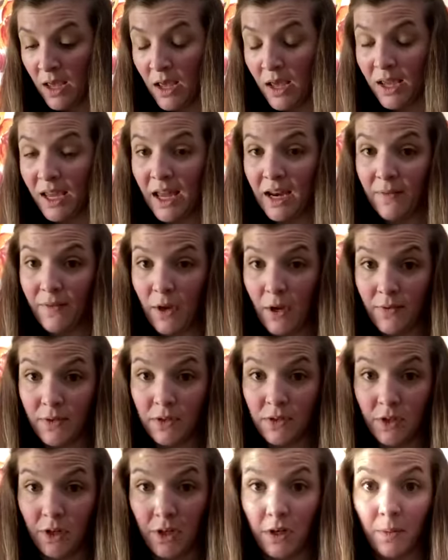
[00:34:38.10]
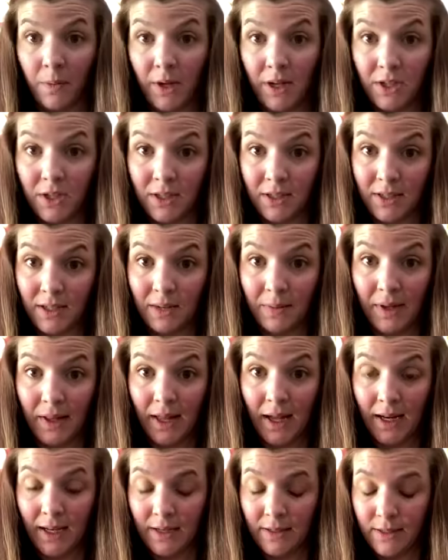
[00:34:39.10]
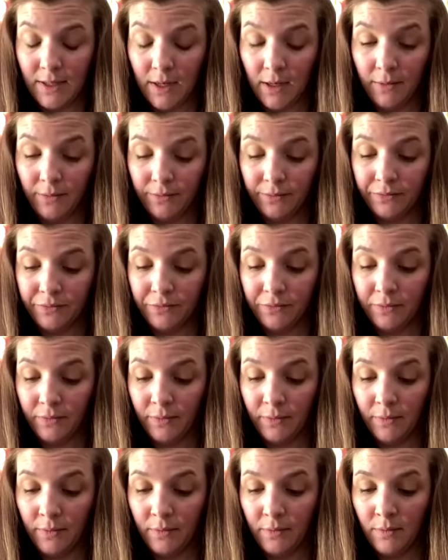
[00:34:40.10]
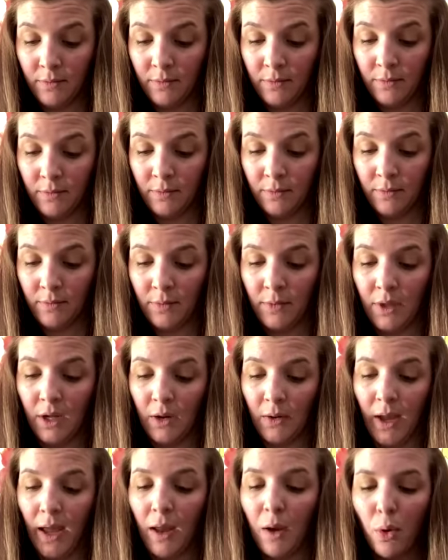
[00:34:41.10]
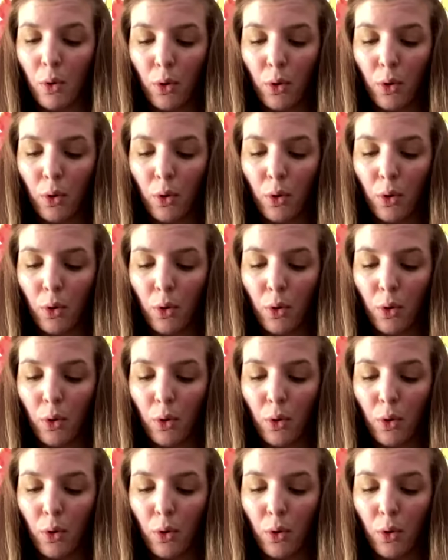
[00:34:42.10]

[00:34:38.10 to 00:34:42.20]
Again, if you have a circle punch, this is gonna be a lot easier. Okay.